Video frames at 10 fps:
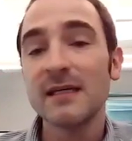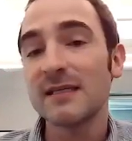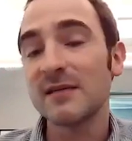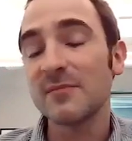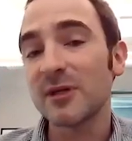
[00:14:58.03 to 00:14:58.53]

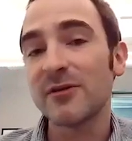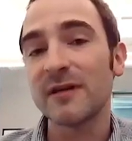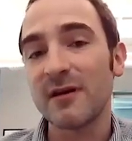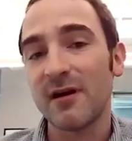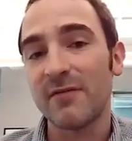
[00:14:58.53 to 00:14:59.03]
similar
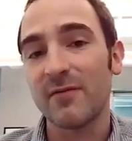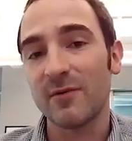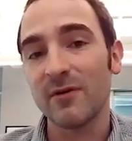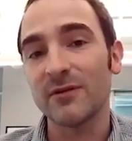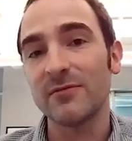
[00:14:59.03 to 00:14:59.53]
in the Kafka
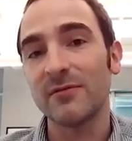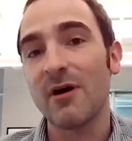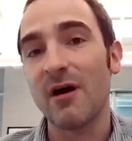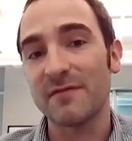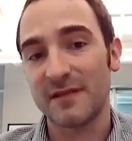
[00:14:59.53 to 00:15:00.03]
world to
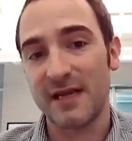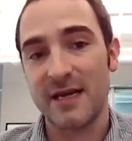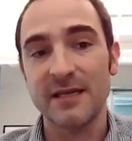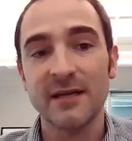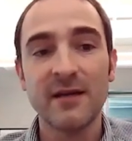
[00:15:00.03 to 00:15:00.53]
an
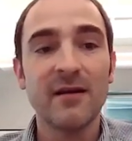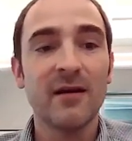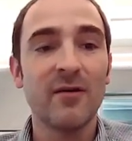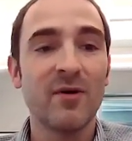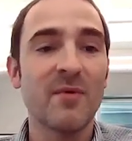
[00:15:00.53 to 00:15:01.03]
offset.
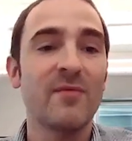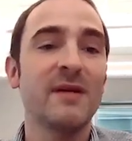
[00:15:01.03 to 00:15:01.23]
whereby